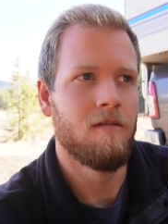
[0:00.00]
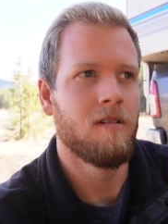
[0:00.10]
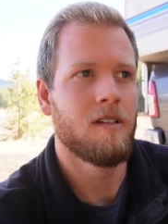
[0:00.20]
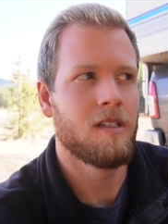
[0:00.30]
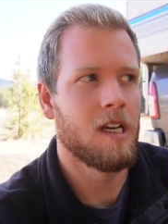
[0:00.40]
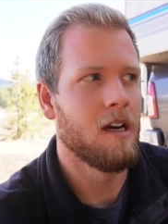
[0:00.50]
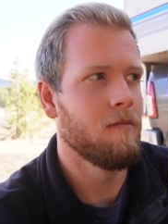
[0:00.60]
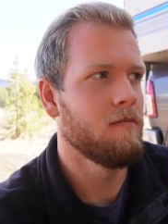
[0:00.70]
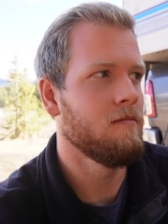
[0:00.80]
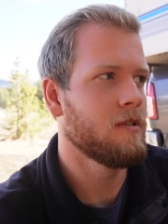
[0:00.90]

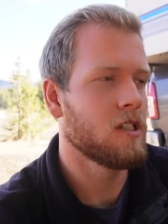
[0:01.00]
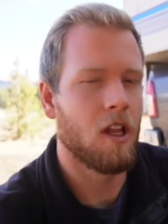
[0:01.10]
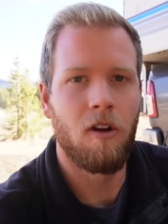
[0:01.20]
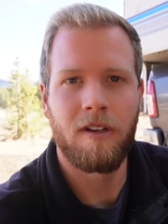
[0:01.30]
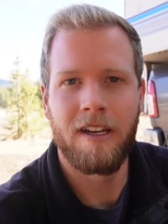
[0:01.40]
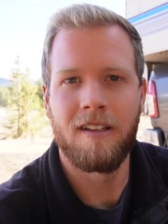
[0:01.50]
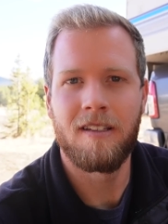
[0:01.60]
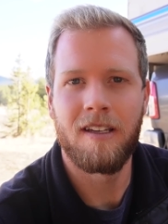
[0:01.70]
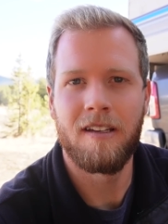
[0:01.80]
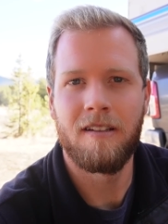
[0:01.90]
some slow
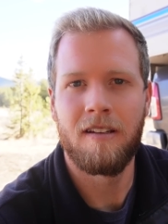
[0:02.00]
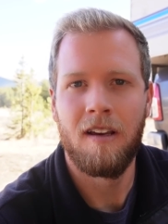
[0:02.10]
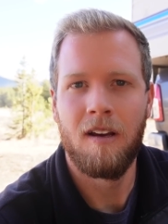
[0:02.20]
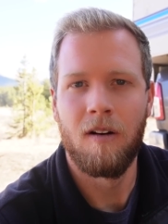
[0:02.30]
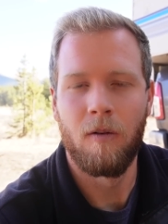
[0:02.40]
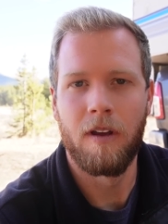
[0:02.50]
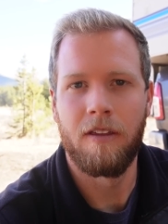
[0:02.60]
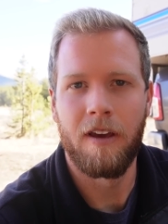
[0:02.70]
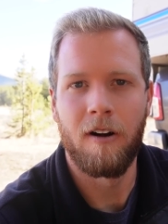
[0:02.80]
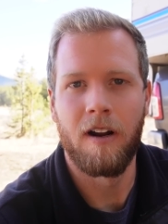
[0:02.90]
tendencies
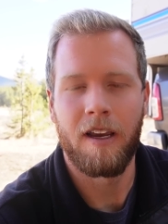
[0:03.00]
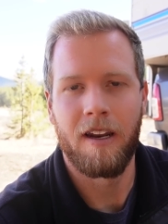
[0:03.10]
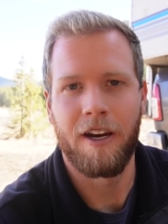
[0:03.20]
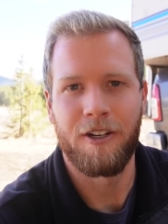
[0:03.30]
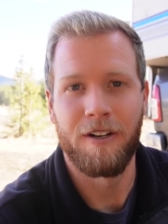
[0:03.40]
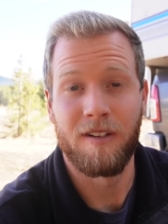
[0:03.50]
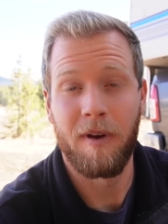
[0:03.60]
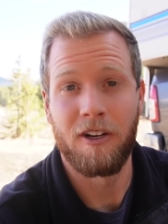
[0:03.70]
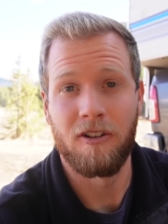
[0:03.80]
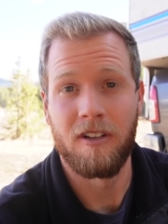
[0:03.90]
with the internet connection,
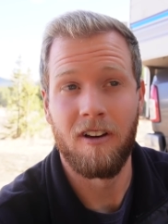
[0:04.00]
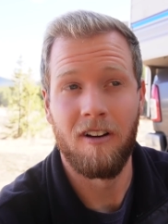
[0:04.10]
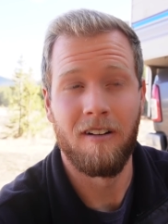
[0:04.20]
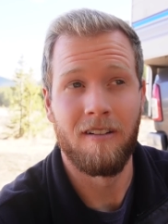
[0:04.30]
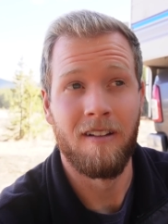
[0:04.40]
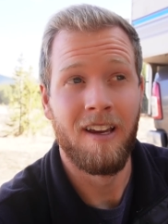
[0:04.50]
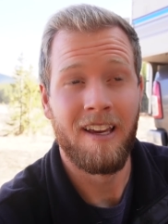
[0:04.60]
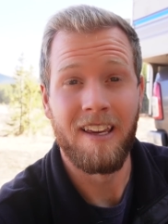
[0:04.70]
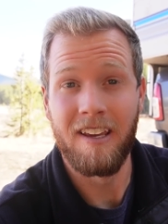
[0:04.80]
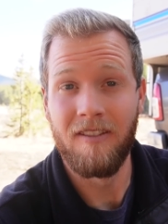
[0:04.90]
especially on
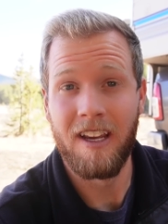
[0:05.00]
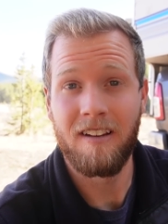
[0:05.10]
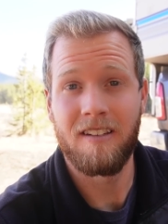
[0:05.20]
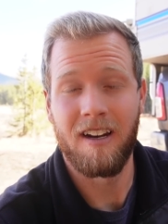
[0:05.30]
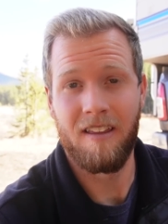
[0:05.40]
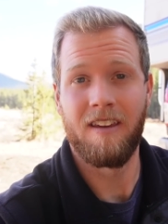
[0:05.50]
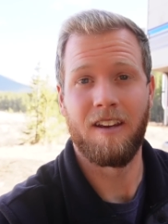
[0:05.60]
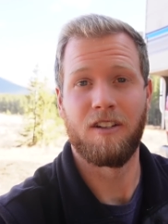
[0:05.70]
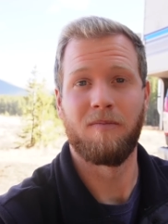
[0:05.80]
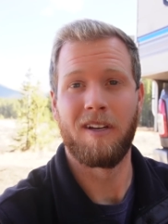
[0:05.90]
evenings, and I think
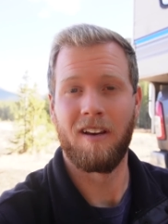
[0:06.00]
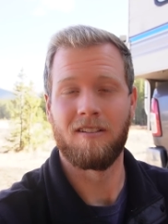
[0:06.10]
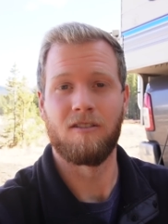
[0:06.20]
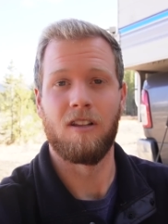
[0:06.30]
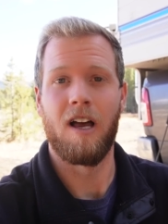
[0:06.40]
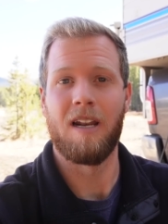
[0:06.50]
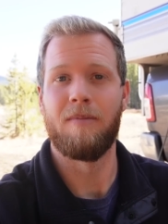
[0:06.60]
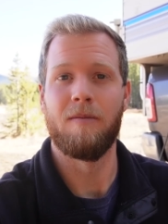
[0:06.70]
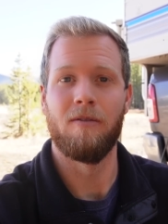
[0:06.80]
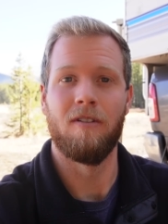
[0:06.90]
it's just because there's a lot of
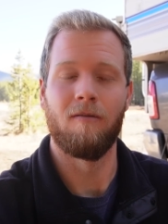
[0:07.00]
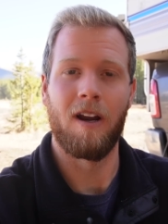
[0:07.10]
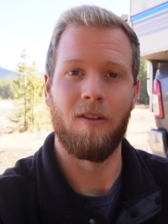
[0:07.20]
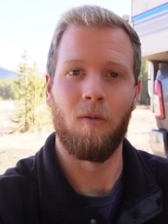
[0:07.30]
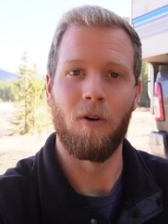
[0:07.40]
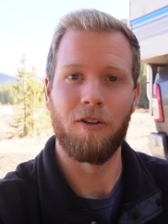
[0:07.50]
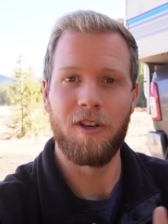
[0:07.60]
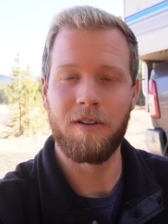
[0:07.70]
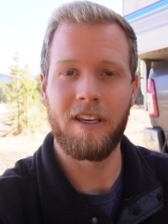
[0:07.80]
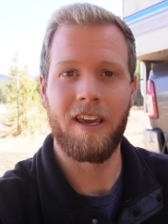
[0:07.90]
people around the world
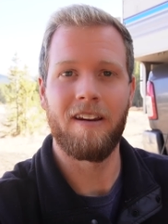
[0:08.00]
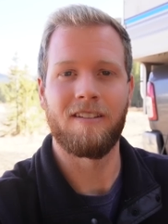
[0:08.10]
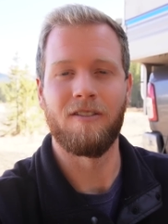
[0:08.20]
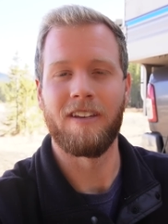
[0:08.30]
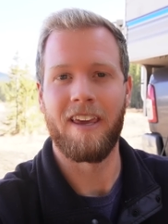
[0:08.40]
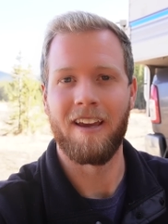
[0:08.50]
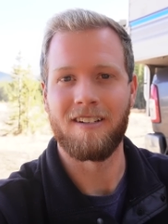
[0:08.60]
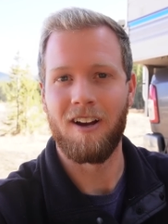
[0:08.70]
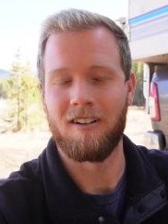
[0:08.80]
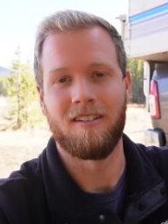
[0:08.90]
using it, so they
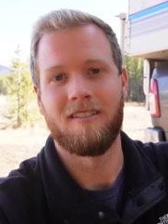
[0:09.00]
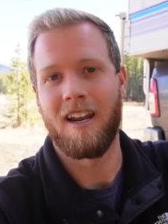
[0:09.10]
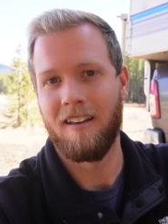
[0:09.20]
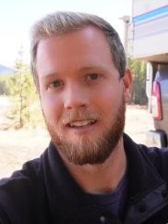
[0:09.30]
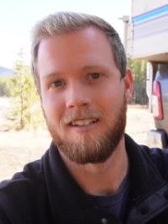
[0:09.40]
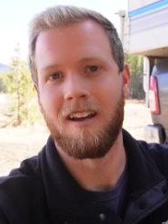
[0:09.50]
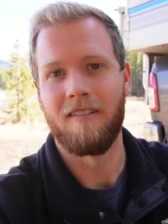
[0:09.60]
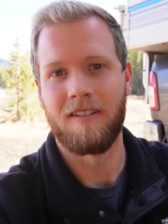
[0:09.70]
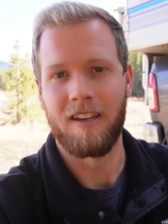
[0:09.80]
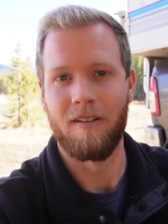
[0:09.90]
can't talk to the satellites
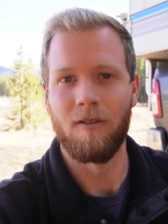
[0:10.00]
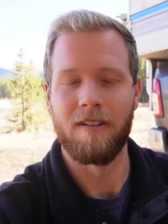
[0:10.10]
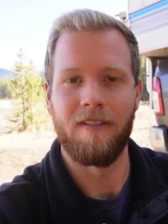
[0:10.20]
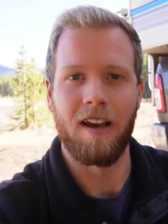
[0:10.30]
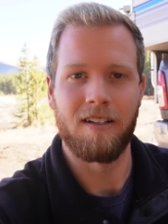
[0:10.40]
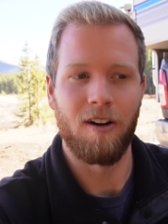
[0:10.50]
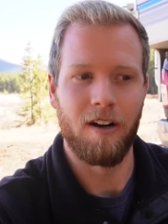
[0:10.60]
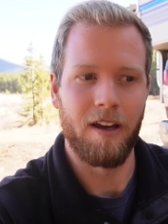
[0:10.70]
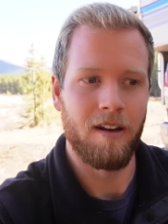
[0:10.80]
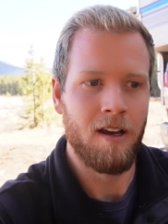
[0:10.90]
enough to get really fast
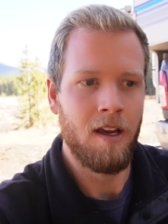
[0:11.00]
internet.